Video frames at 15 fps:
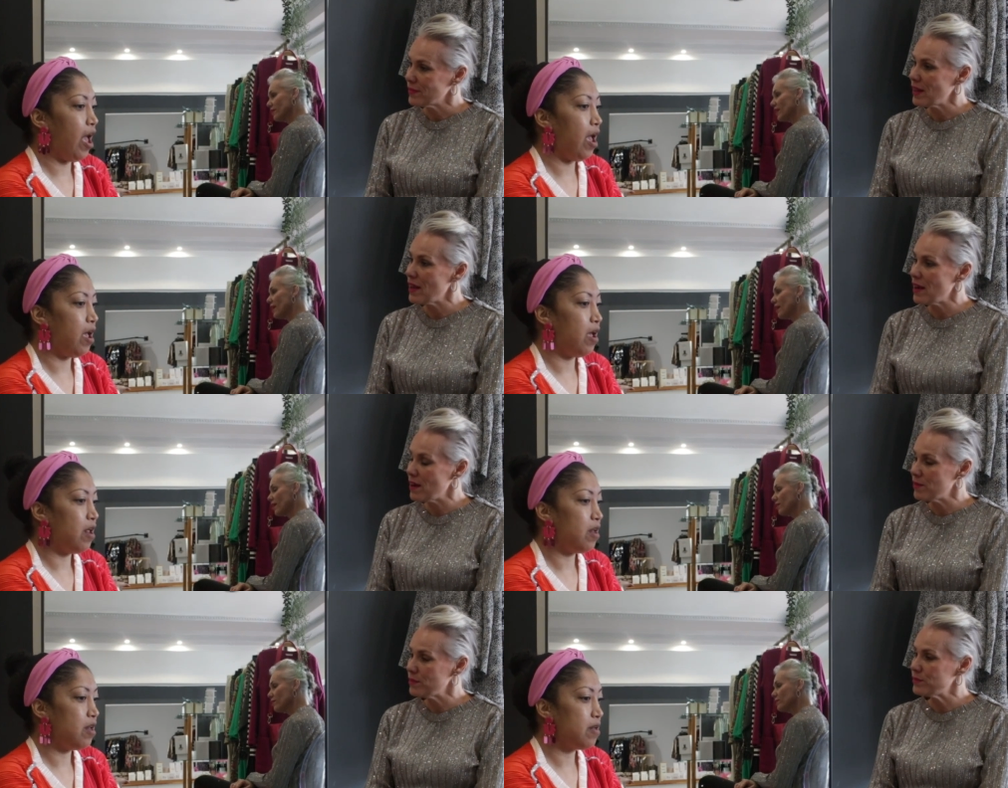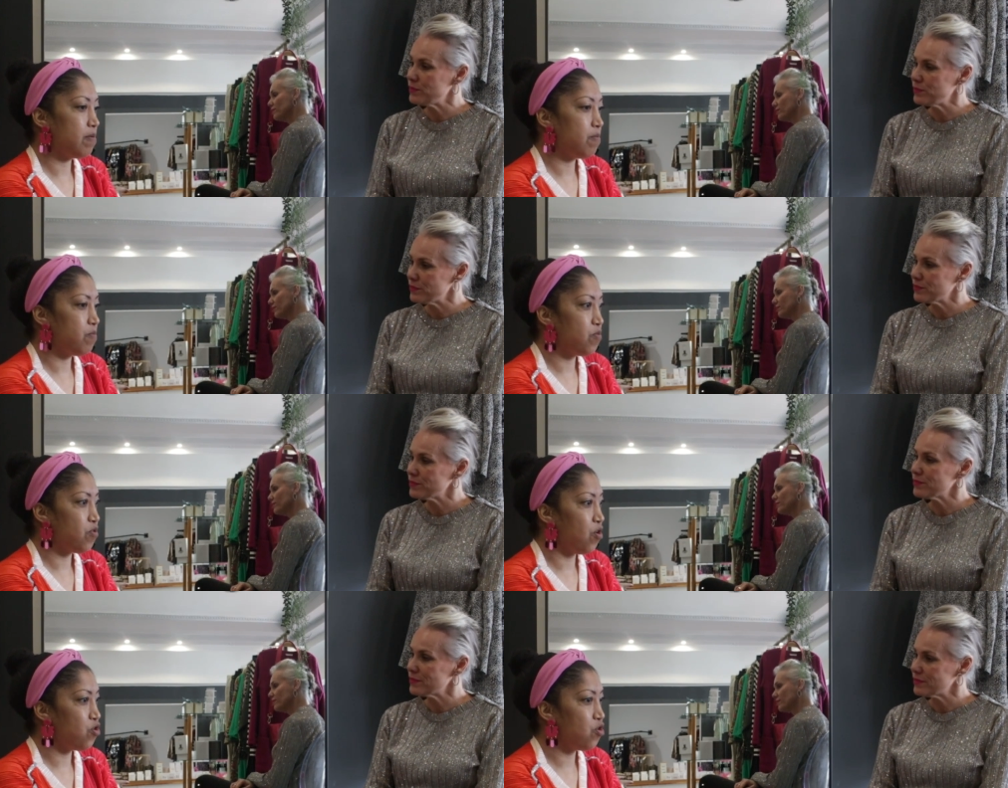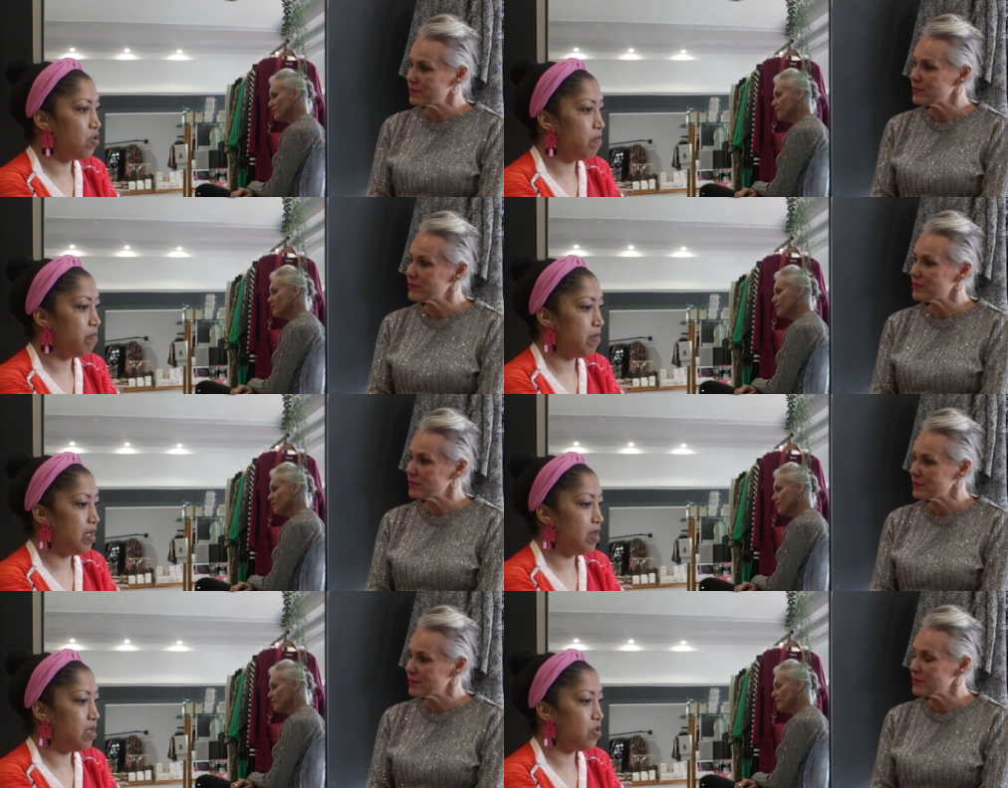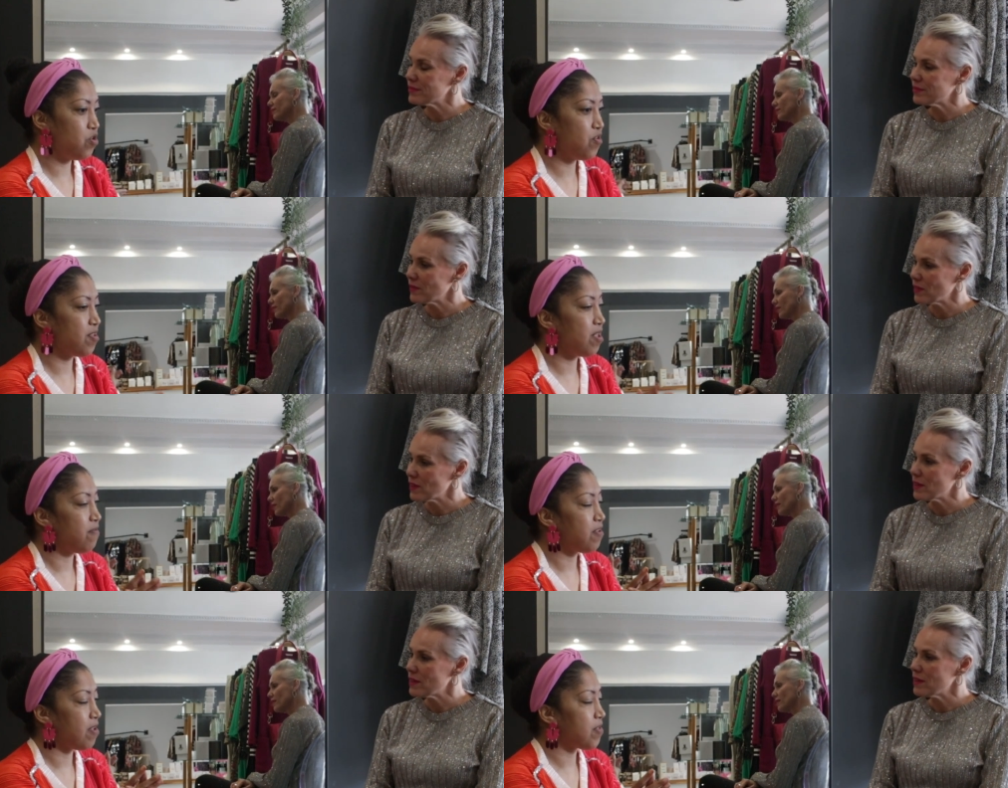Speaker 1: and social media
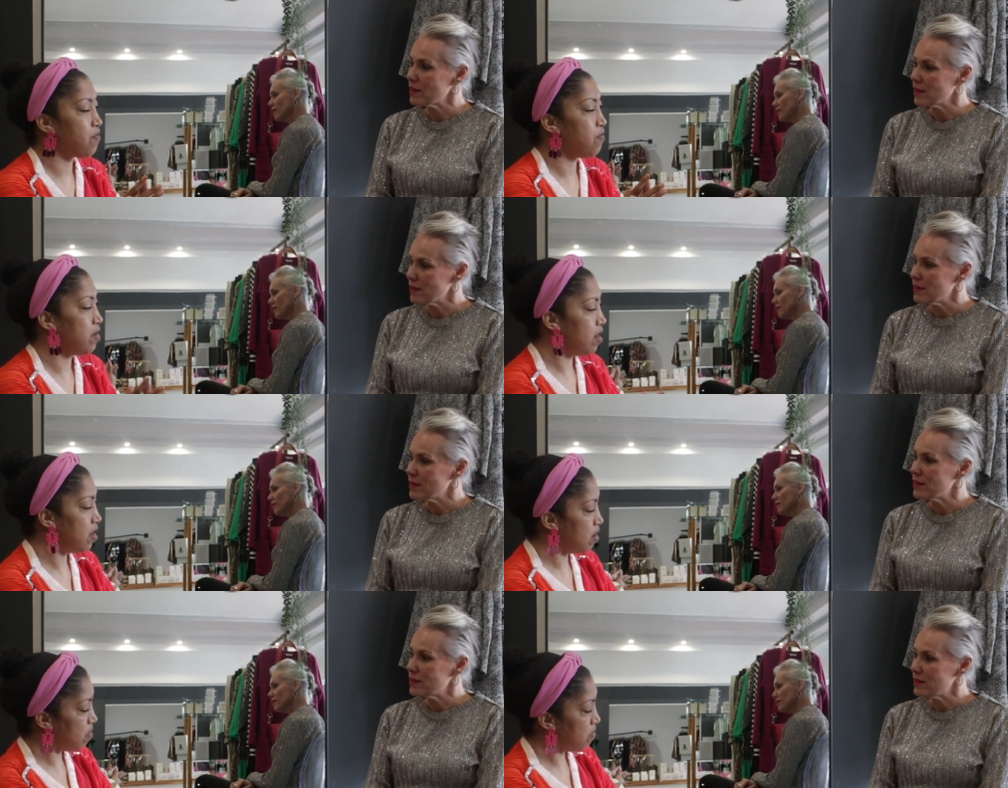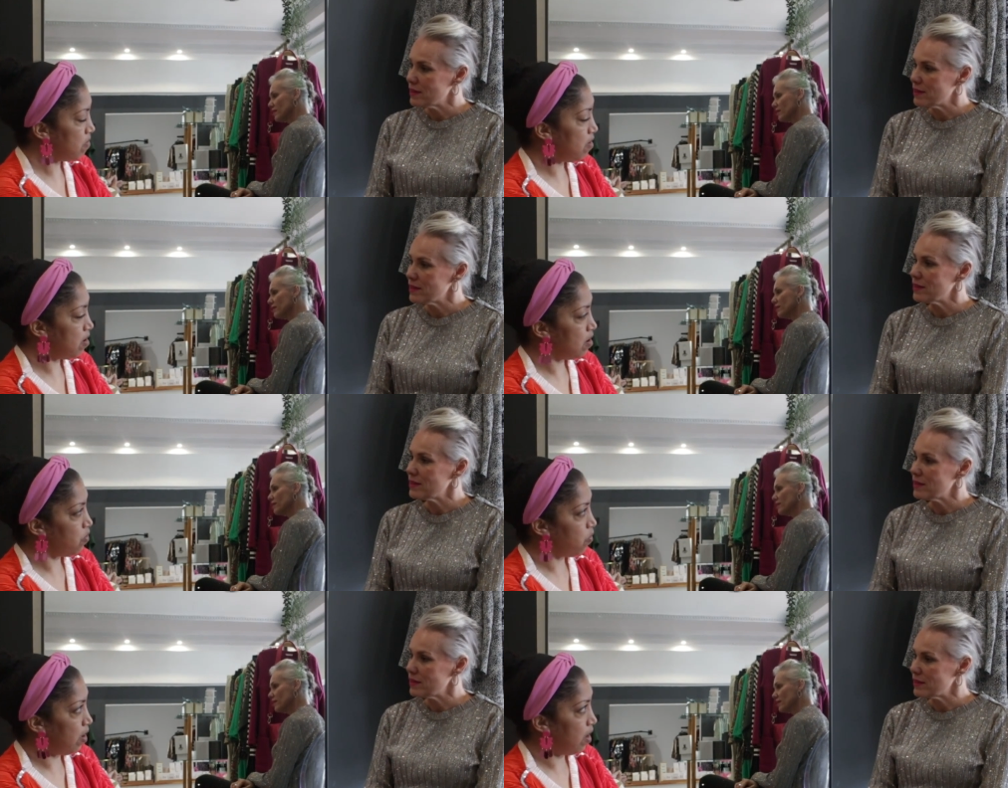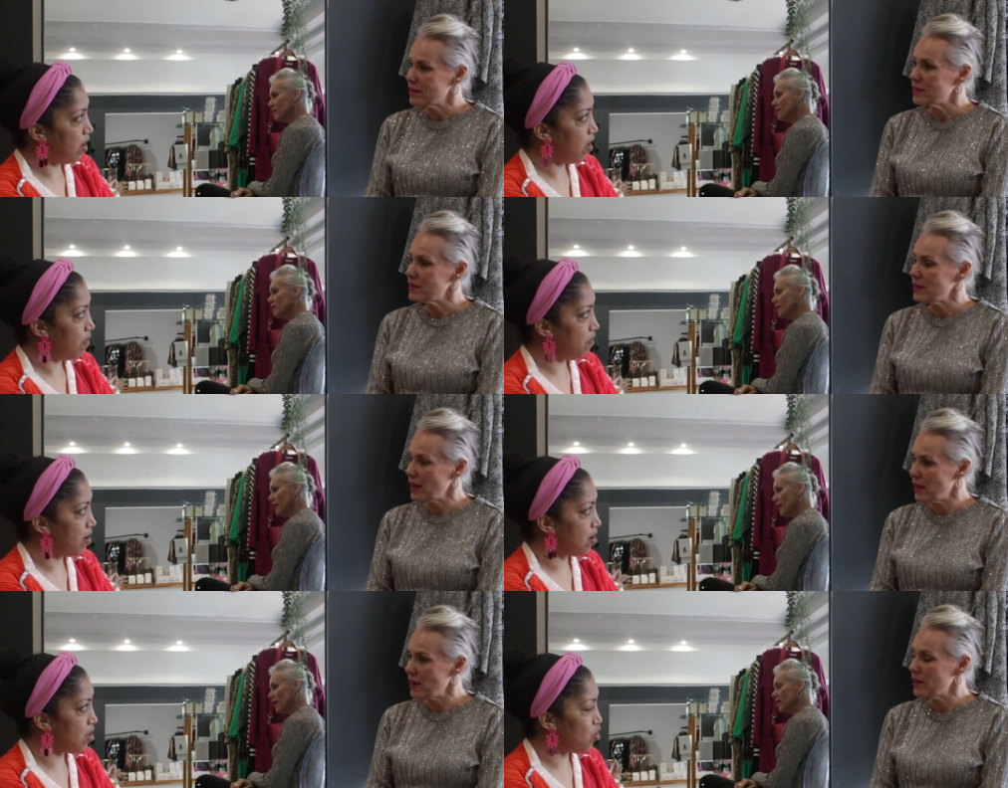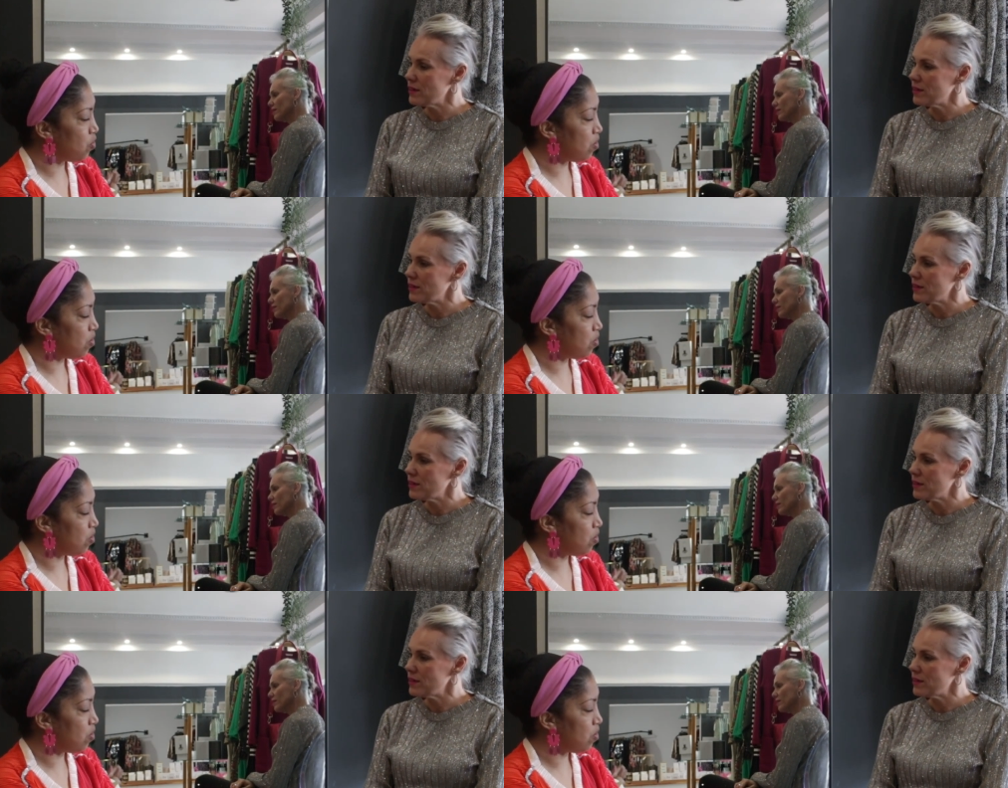just gives us freedom in a way, but